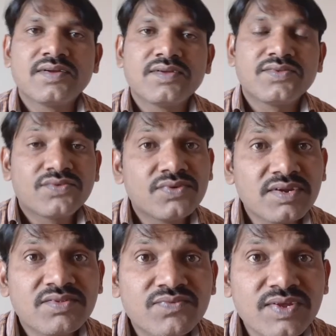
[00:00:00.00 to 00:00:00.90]

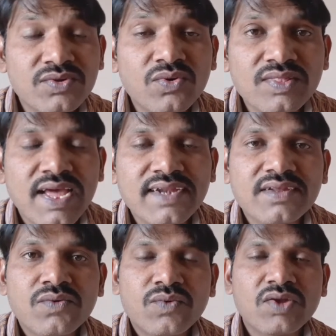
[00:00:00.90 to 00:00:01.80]
Students, we know that
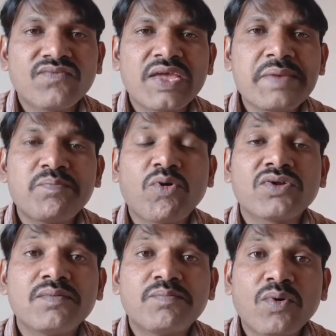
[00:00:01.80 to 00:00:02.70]
one of the
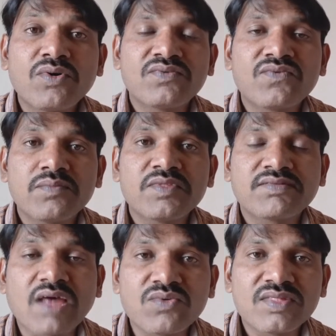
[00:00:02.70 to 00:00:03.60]
important ports from the
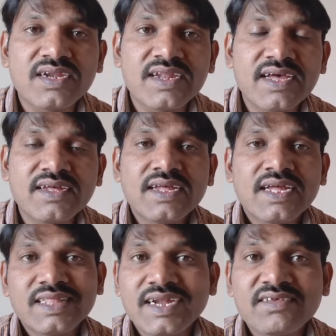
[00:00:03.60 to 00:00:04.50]
South India
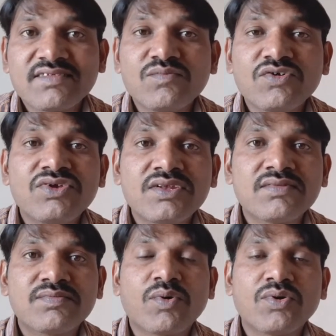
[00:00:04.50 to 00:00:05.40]
that is
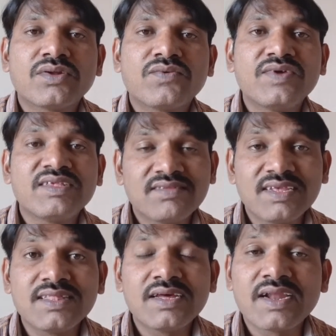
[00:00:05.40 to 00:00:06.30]
Muziris port. We
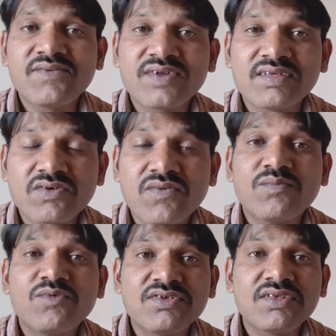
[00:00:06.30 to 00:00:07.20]
see the reference of
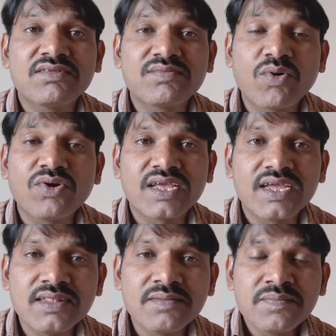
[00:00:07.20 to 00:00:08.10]
Muziris port
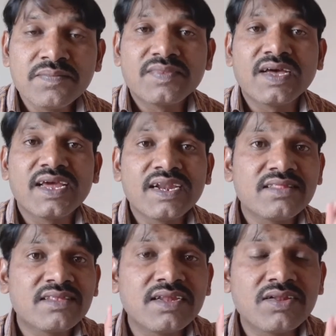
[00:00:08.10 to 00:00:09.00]
in the
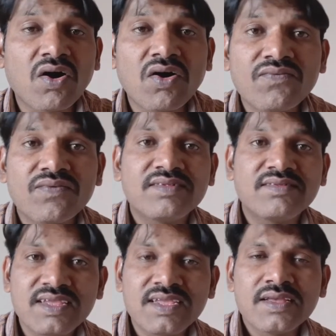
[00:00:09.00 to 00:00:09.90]
Erythraean of
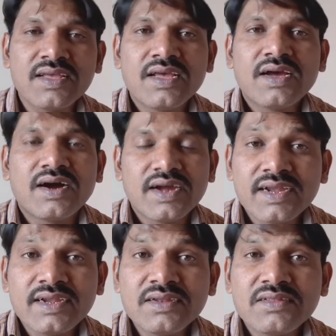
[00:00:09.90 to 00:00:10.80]
Sea
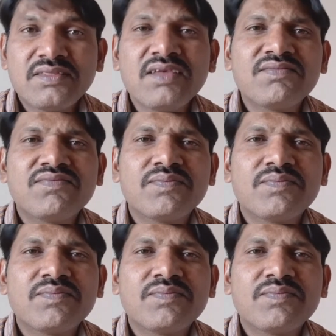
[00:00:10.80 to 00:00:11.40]
and this